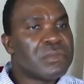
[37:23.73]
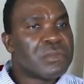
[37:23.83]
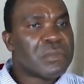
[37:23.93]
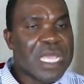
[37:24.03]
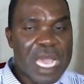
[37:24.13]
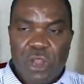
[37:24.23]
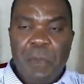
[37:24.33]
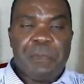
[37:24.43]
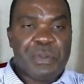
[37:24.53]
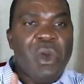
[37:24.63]
They are
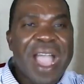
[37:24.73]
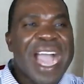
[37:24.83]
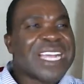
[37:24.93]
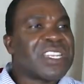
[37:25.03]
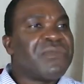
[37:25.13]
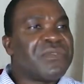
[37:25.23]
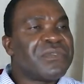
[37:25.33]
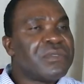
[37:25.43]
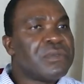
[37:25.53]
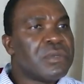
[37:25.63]
not proactive.
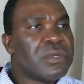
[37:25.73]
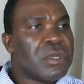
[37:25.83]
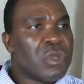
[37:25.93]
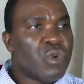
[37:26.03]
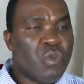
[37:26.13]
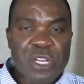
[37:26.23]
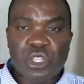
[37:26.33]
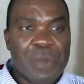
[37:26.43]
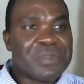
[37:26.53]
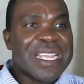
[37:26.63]
When
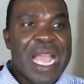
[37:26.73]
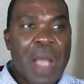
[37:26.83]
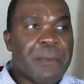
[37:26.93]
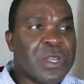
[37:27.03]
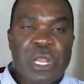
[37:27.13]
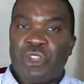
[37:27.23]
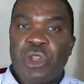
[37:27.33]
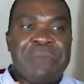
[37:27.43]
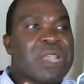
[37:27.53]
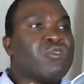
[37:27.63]
something happened, they don't
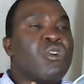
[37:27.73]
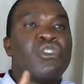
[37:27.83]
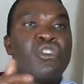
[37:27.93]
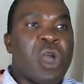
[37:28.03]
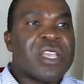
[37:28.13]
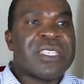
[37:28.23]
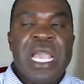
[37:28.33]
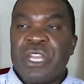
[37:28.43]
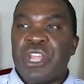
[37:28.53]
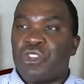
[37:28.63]
make no noise.
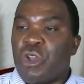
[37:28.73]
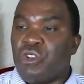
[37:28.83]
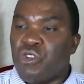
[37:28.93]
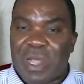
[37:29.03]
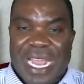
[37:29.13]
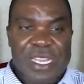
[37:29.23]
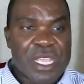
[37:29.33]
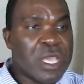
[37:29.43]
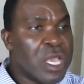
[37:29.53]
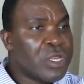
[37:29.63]
They don't look at
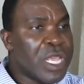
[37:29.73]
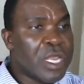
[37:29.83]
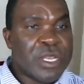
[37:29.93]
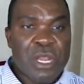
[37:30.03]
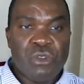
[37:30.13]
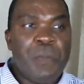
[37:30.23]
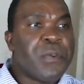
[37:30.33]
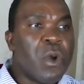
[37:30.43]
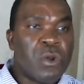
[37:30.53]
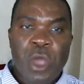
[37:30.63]
the, the, the
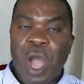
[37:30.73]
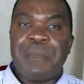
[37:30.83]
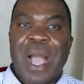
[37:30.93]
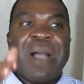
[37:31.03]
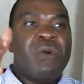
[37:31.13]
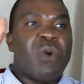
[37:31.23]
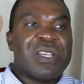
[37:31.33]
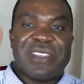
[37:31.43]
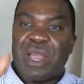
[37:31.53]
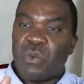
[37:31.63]
loophole. Obama was
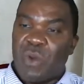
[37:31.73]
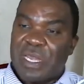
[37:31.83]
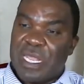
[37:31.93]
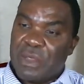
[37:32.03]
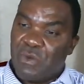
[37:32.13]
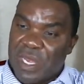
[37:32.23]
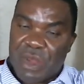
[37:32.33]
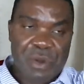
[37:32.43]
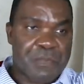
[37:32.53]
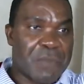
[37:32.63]
there when the when the
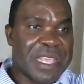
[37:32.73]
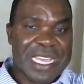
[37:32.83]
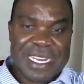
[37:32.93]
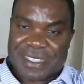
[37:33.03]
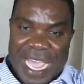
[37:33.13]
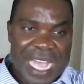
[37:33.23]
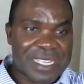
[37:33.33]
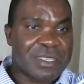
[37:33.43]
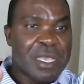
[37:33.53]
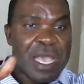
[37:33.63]
Republicans
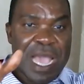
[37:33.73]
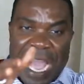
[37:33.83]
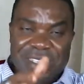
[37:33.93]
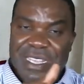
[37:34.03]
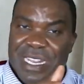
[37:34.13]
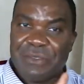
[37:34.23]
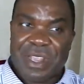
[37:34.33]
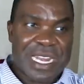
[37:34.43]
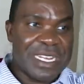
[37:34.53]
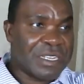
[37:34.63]
asked asked Hillary
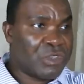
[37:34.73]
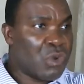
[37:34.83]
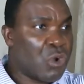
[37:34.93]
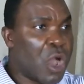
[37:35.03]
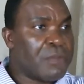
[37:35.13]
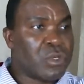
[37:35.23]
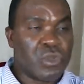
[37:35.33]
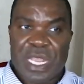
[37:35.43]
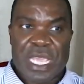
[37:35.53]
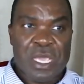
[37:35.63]
Clinton to come to
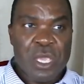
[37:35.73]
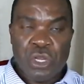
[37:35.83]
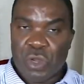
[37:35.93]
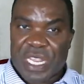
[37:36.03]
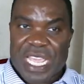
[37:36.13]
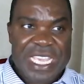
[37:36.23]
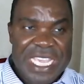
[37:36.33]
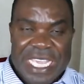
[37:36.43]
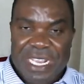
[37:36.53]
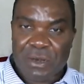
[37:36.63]
the to the
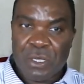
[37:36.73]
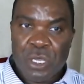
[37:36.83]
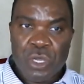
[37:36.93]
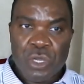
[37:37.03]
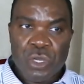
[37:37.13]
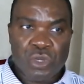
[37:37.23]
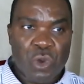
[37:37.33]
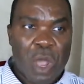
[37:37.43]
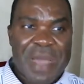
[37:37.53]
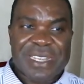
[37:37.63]
hill to
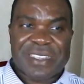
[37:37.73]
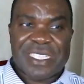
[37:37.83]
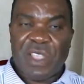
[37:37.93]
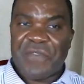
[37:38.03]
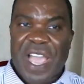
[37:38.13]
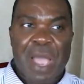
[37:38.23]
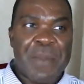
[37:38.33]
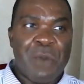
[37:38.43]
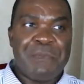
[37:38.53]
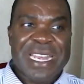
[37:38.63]
come and testify
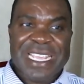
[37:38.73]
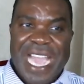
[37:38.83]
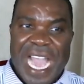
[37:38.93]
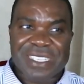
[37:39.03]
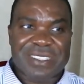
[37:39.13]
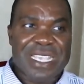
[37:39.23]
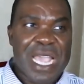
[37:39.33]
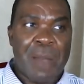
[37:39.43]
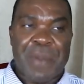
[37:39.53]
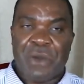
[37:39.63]
about Benghazi,
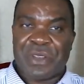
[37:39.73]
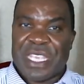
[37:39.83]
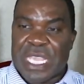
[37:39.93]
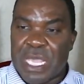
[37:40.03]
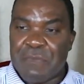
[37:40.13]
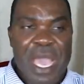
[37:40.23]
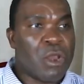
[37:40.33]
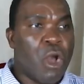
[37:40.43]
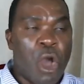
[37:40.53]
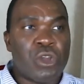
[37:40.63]
about email,
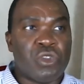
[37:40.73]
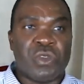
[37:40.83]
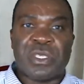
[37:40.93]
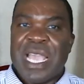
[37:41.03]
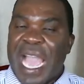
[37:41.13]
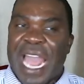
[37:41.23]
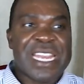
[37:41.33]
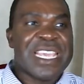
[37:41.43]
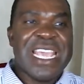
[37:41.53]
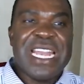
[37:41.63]
all those, and
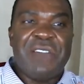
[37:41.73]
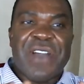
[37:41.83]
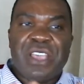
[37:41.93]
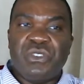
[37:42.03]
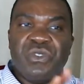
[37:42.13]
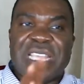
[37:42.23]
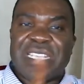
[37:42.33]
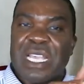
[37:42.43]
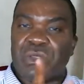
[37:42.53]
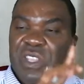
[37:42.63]
he never used
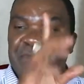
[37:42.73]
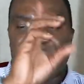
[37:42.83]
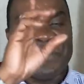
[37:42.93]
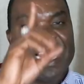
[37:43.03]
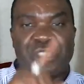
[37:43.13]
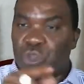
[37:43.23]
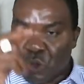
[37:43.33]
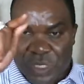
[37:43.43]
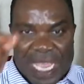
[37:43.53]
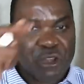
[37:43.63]
executive privilege to
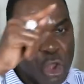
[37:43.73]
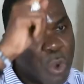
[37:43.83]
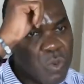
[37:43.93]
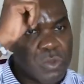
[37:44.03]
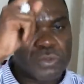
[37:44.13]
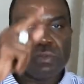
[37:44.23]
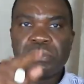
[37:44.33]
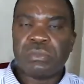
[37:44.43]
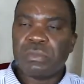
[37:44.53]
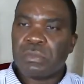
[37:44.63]
say no.
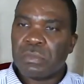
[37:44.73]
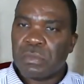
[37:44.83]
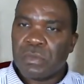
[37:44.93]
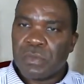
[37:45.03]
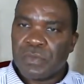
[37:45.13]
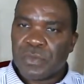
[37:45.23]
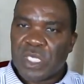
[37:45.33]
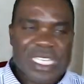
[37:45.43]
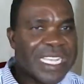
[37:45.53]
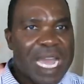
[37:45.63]

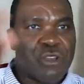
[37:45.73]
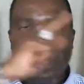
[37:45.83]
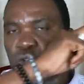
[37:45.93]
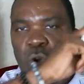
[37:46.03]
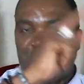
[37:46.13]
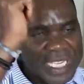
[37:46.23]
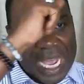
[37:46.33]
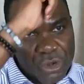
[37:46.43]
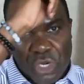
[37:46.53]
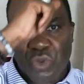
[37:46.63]
She cannot go. She
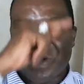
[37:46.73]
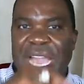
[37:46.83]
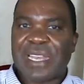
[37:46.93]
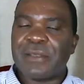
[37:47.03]
cannot do that.